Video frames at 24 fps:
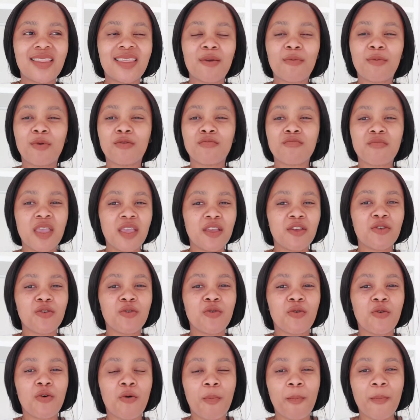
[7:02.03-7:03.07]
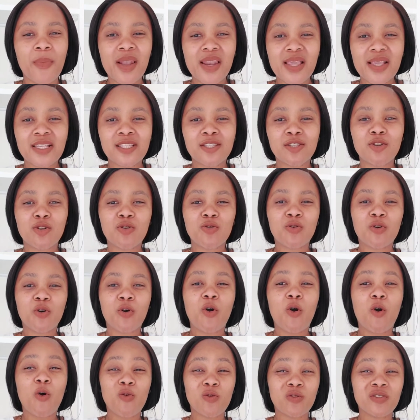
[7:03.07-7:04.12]
They will make your place
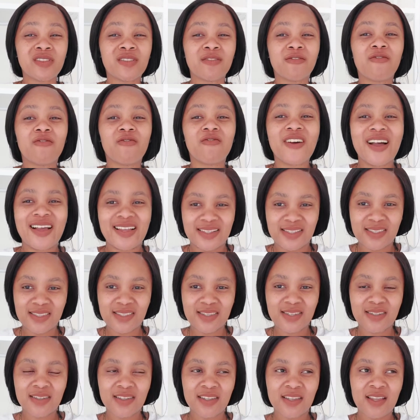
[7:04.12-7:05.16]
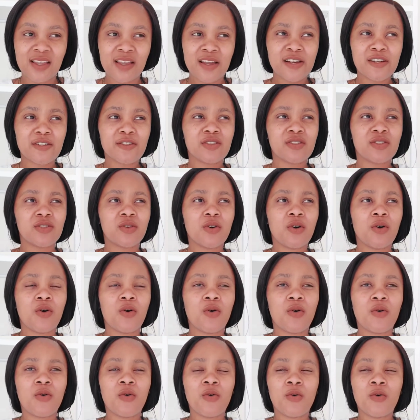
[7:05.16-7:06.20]
look old fast.
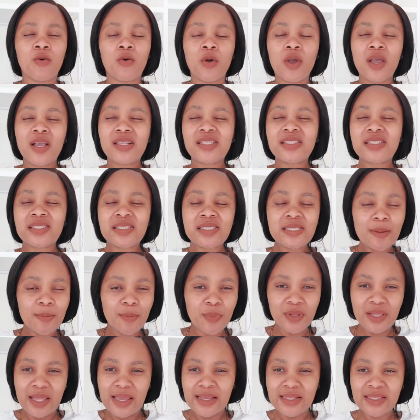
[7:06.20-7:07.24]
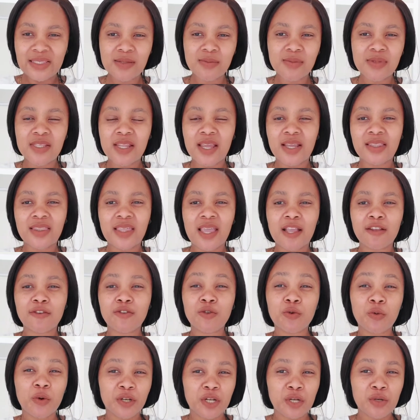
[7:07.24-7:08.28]
So simple items like
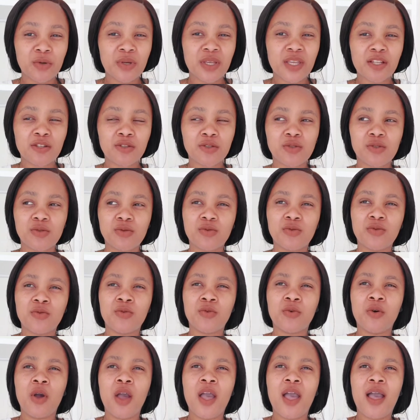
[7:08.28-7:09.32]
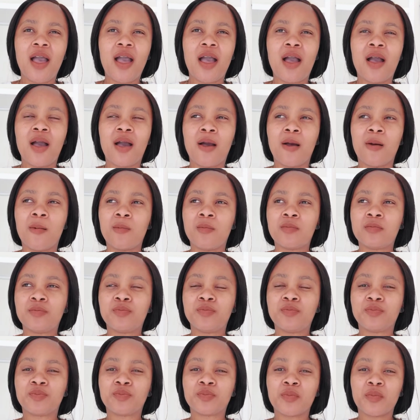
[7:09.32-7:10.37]
that you want to look into.
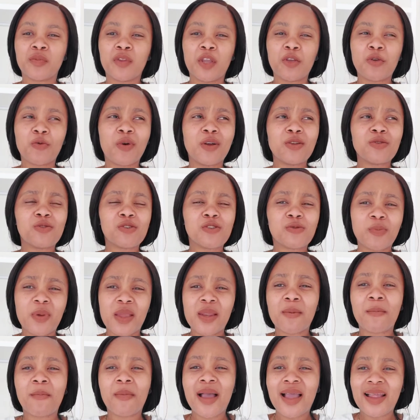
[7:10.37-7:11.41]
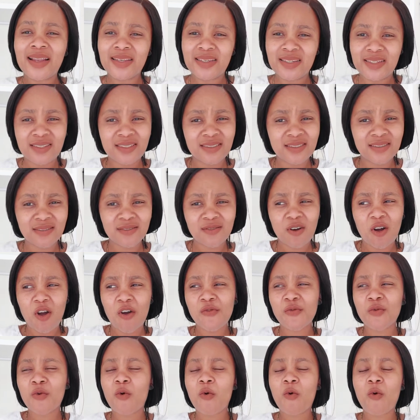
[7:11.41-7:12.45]
You want to spend money
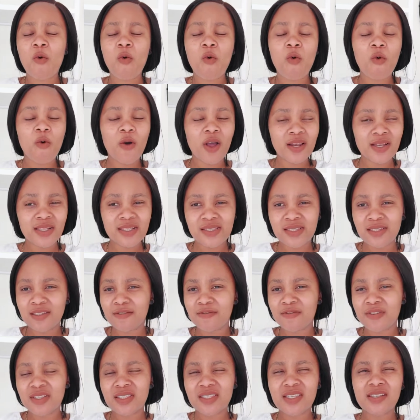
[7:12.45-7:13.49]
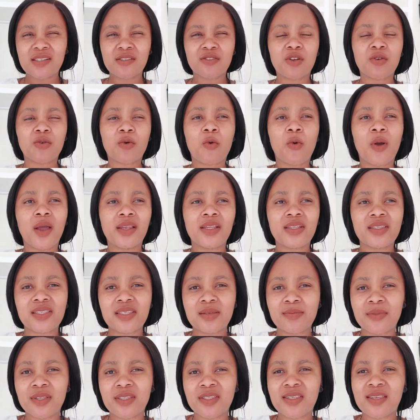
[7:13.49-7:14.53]
on quality fittings, on
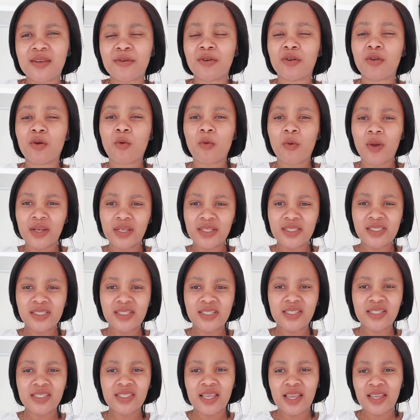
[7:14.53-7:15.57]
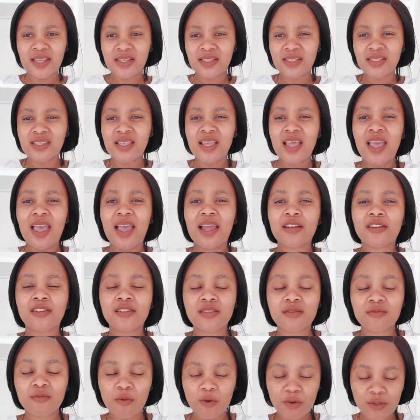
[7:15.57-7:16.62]
quality material, on quality designs,
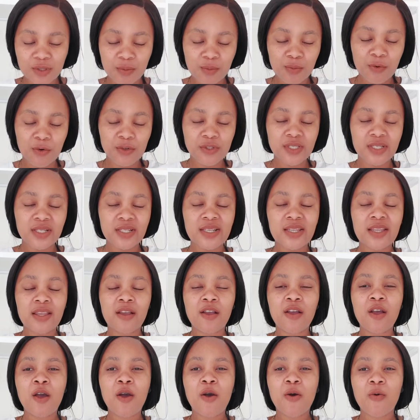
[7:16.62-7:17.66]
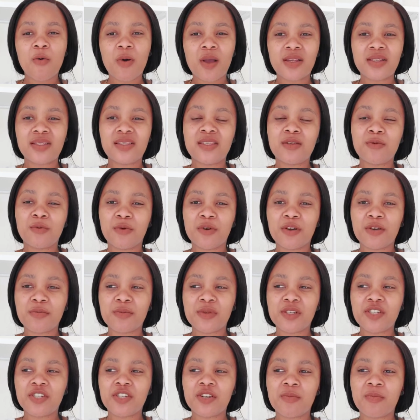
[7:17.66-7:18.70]
and most importantly, quality
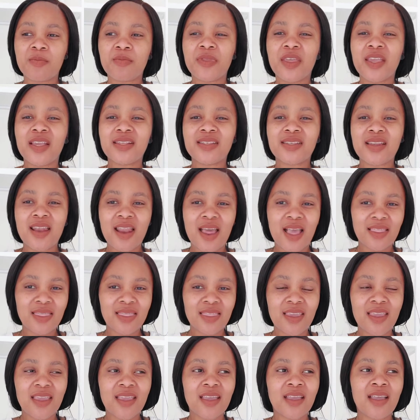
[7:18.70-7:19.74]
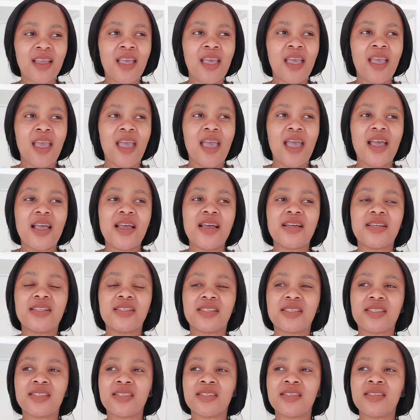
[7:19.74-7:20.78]
workmanship. There is nothing
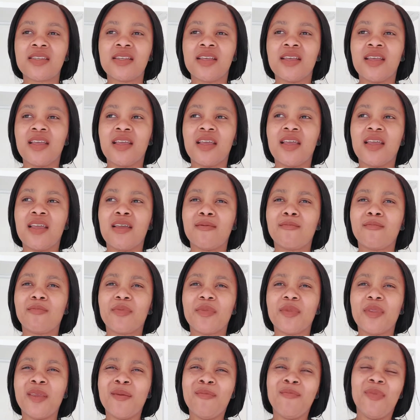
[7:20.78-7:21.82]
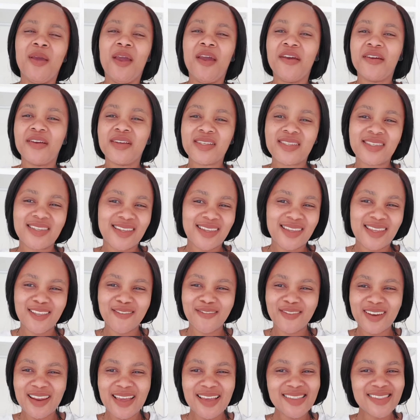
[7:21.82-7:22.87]
as embarrassing,
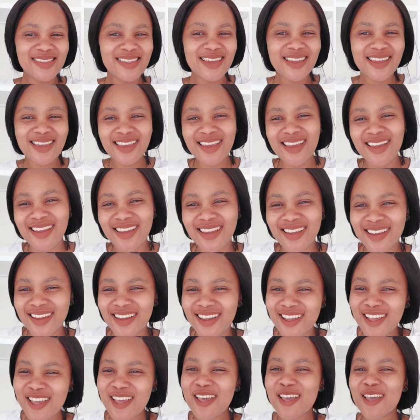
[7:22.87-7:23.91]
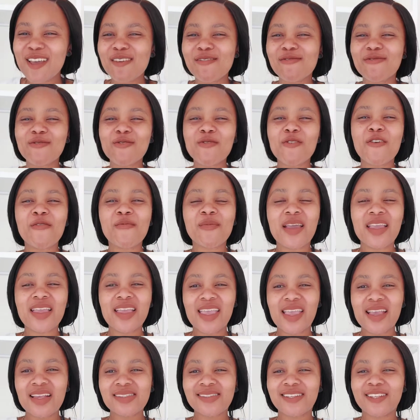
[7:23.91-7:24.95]
even I think, if you were my
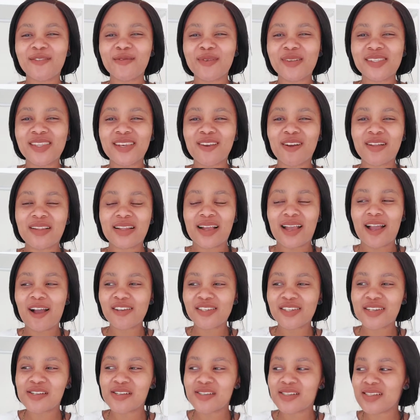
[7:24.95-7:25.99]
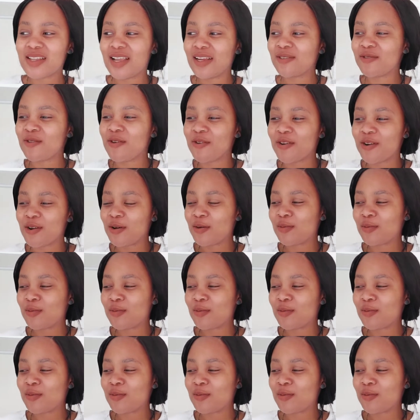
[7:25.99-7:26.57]
guest and you were sitting on the couch and I was like, no,